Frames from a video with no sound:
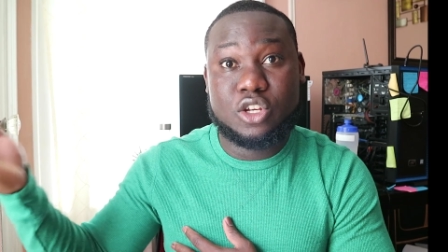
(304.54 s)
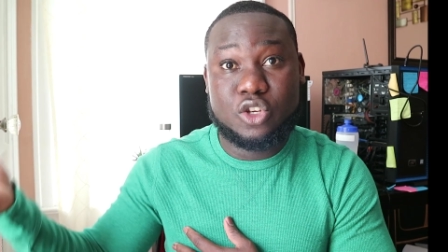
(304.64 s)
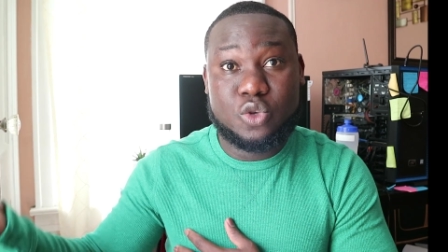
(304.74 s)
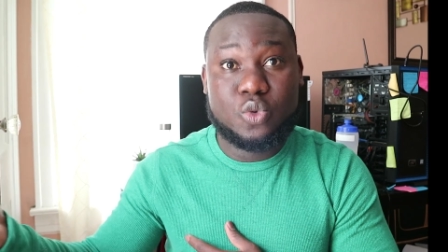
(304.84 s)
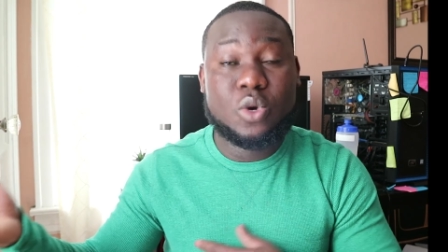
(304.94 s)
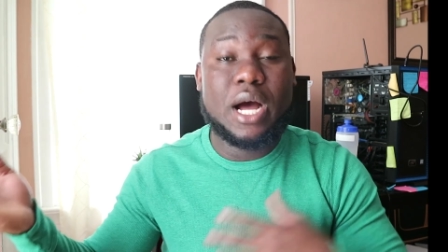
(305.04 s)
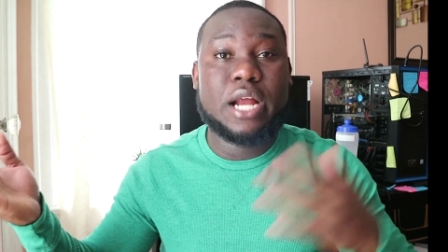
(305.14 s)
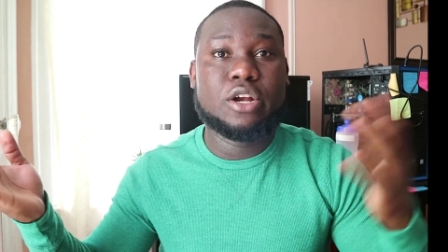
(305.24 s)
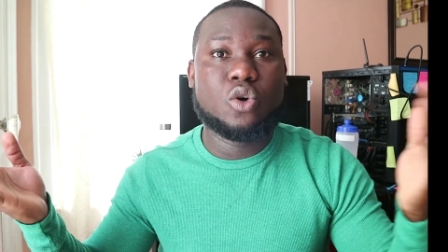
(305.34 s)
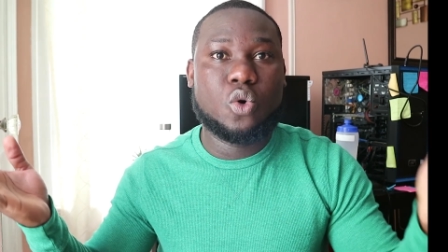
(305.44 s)
the new
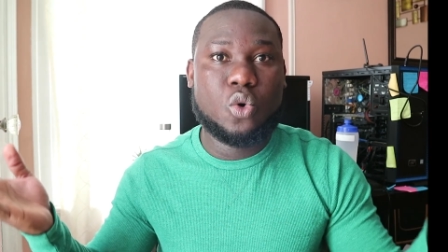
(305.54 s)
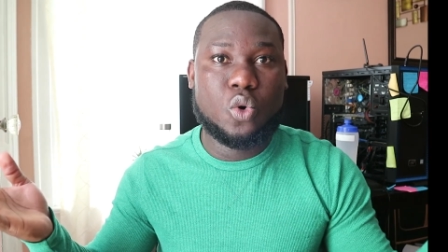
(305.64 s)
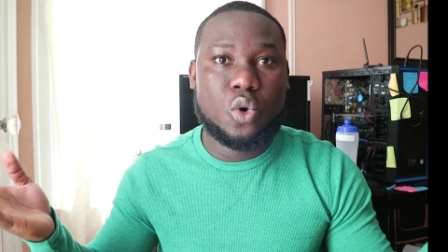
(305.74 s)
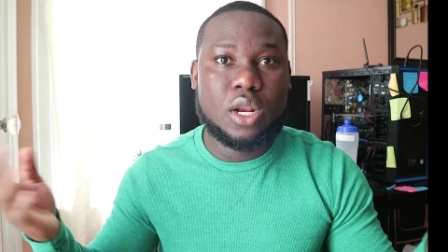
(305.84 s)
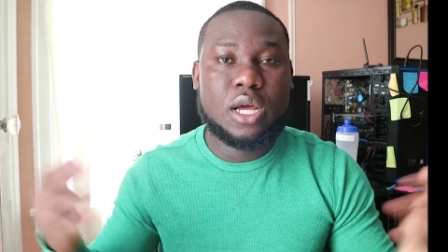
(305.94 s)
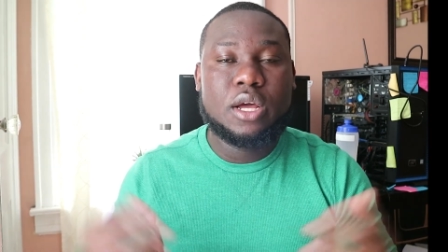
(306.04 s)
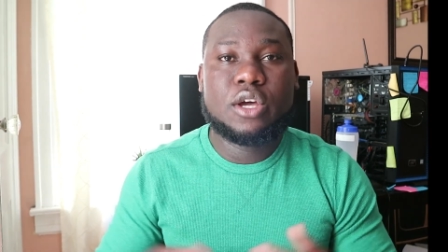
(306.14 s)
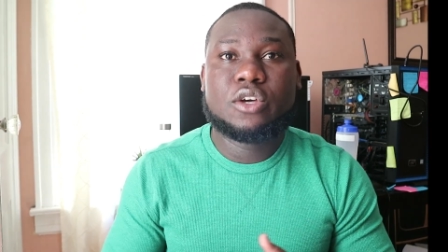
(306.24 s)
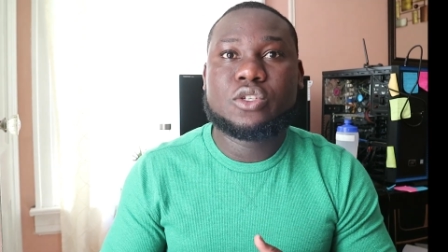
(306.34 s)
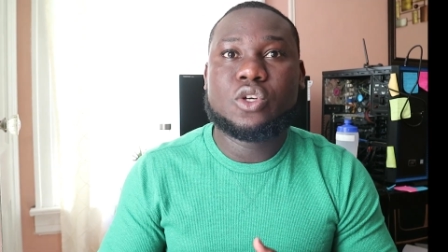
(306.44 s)
and the old.
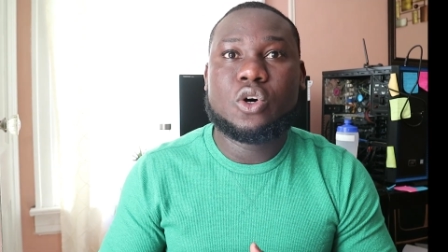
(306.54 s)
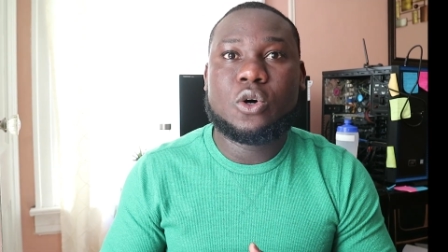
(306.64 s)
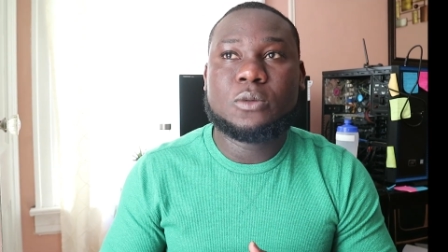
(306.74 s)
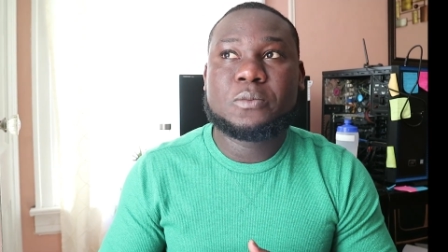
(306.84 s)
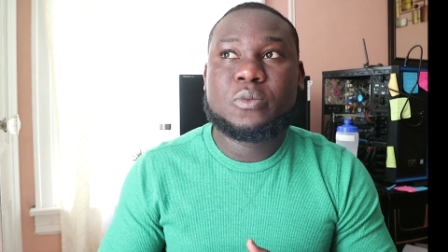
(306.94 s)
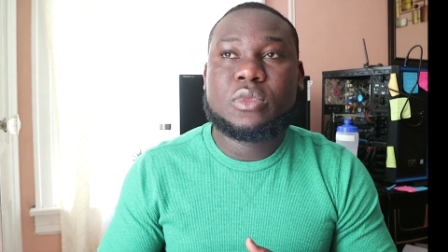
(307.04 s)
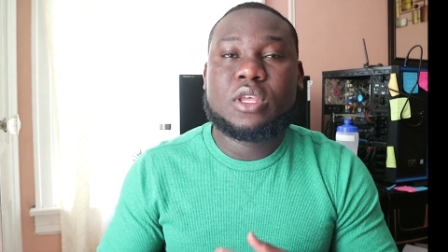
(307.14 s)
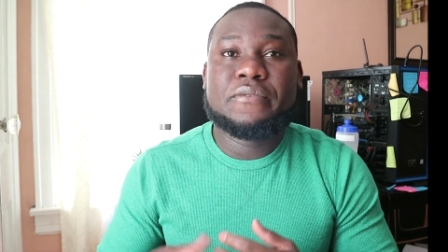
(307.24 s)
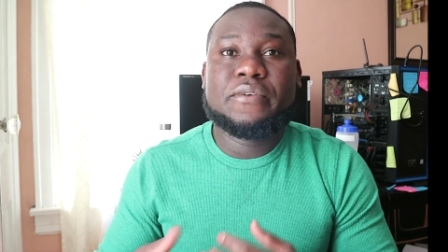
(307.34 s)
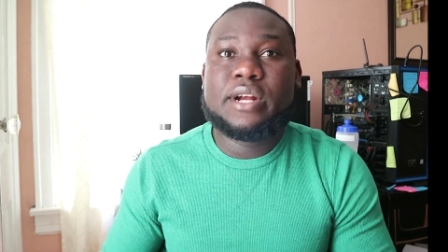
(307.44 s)
So
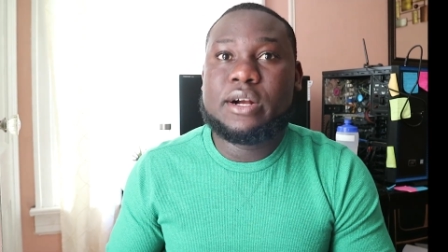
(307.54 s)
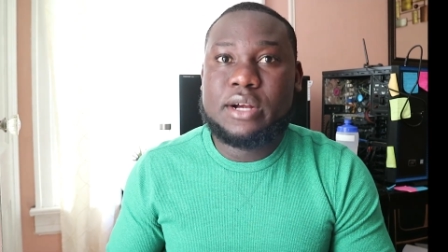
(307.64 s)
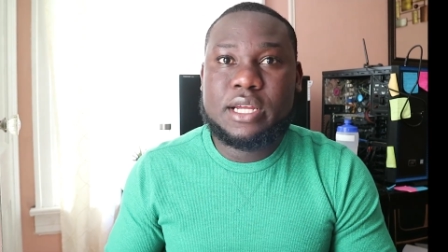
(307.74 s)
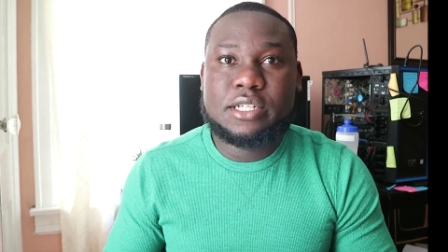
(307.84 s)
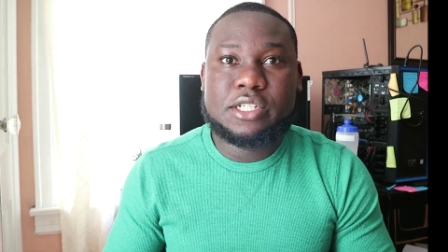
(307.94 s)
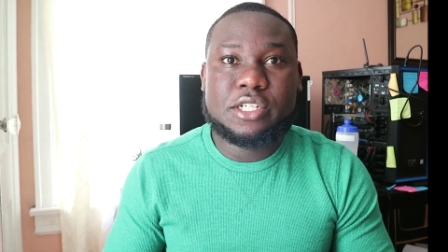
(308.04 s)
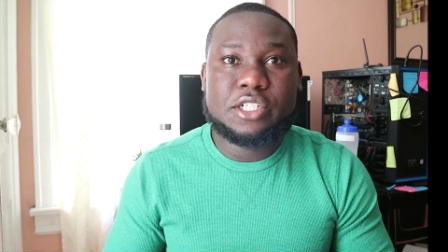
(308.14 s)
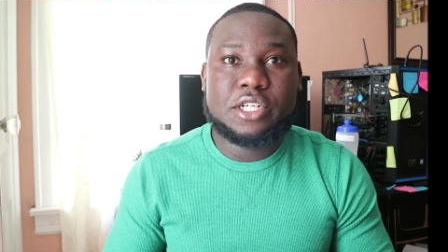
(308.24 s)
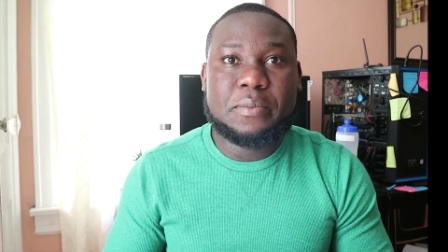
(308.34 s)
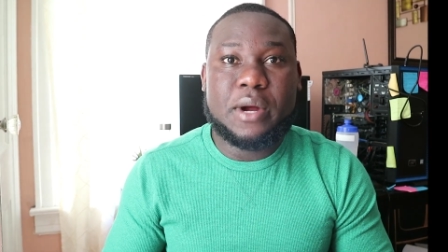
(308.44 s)
if you're in a
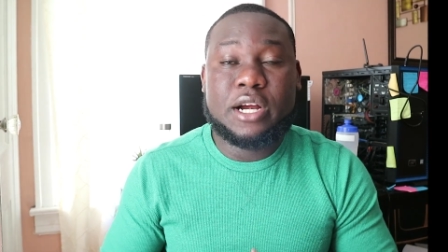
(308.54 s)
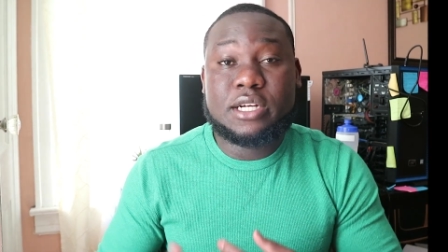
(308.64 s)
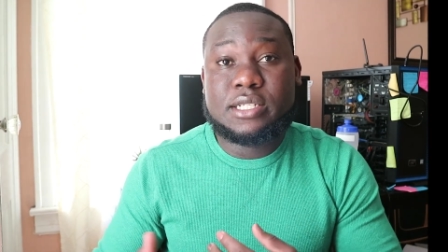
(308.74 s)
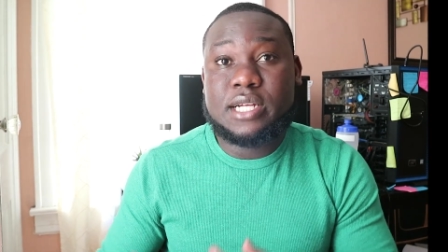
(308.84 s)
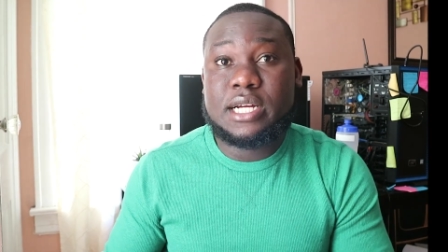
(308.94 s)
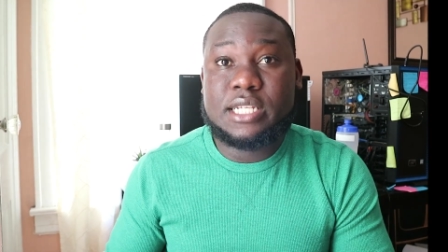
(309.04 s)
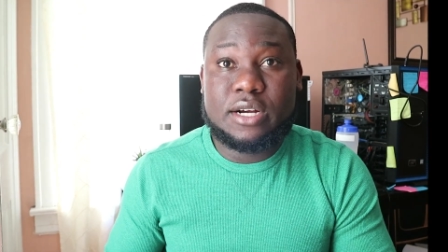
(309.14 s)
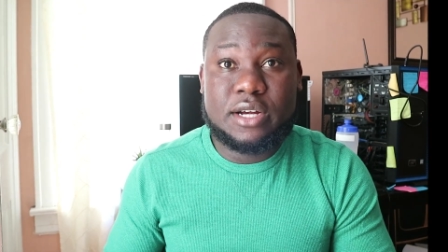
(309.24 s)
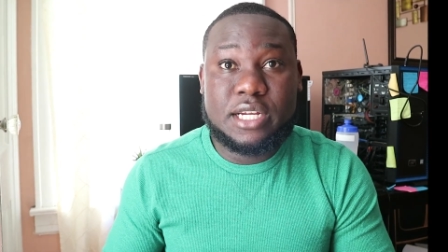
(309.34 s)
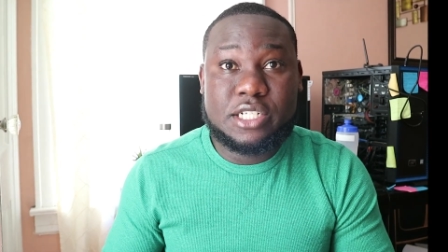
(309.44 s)
relationship or you're starting
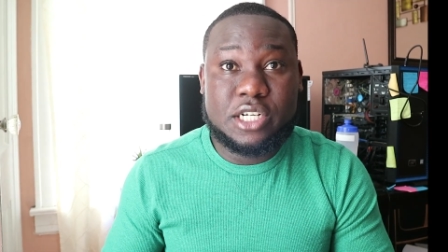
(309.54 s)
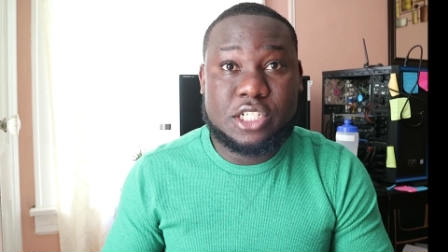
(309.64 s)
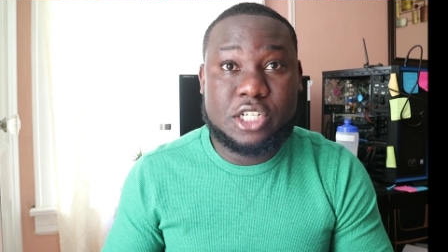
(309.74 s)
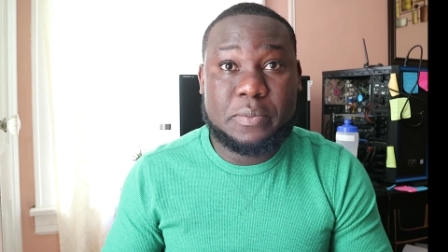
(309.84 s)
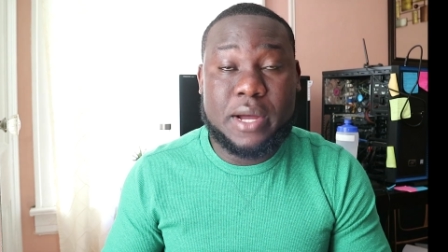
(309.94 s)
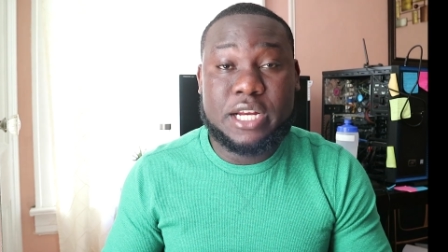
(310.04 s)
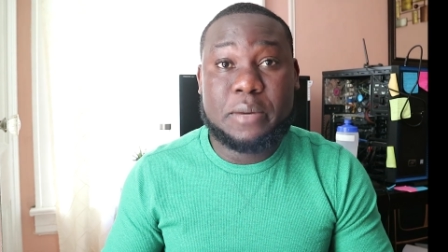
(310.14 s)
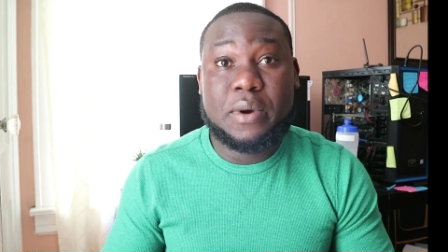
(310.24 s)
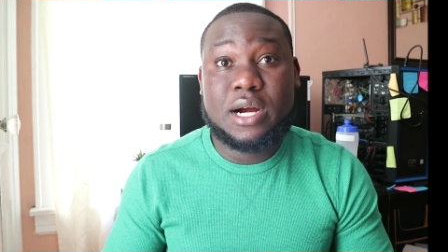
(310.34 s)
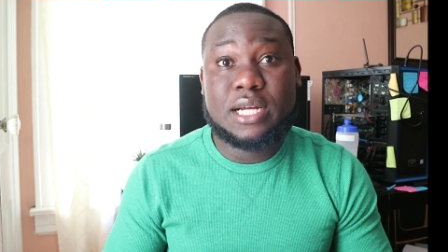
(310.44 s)
a relationship and
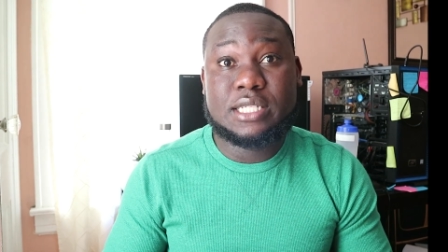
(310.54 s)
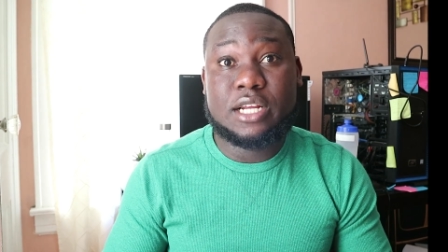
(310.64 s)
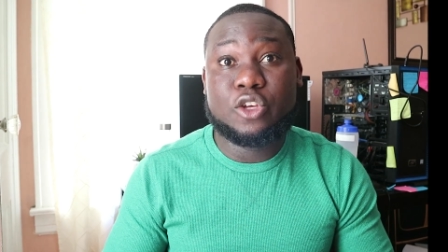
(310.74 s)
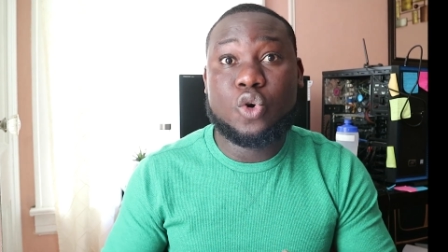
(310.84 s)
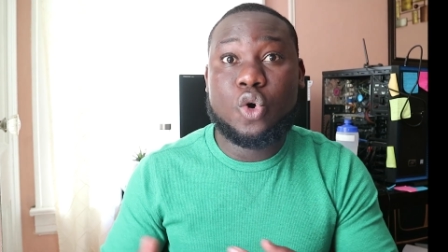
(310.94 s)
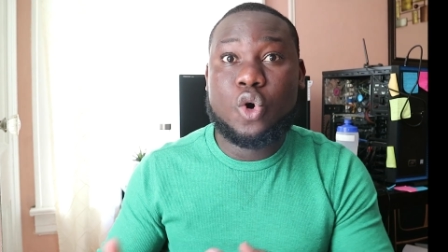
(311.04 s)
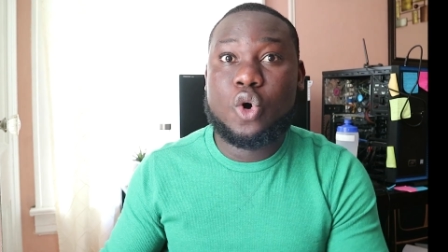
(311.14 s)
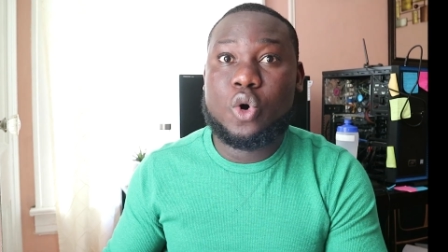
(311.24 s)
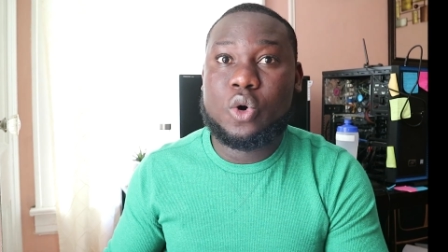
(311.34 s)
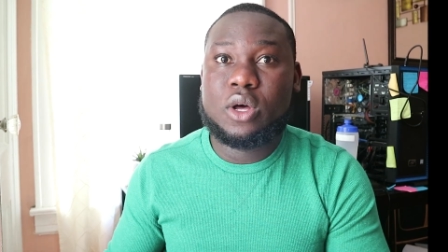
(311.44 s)
your partner tell you,
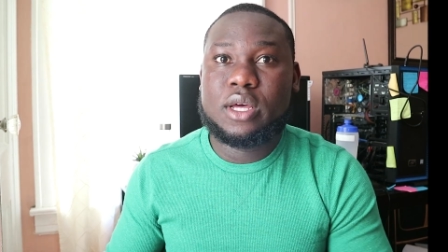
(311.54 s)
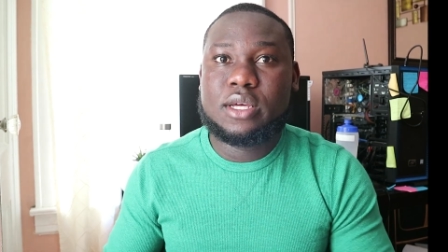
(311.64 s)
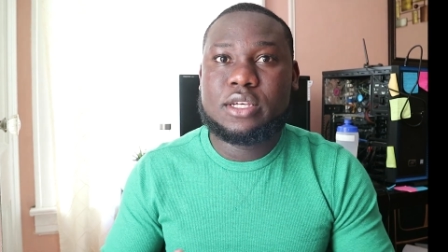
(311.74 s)
oh,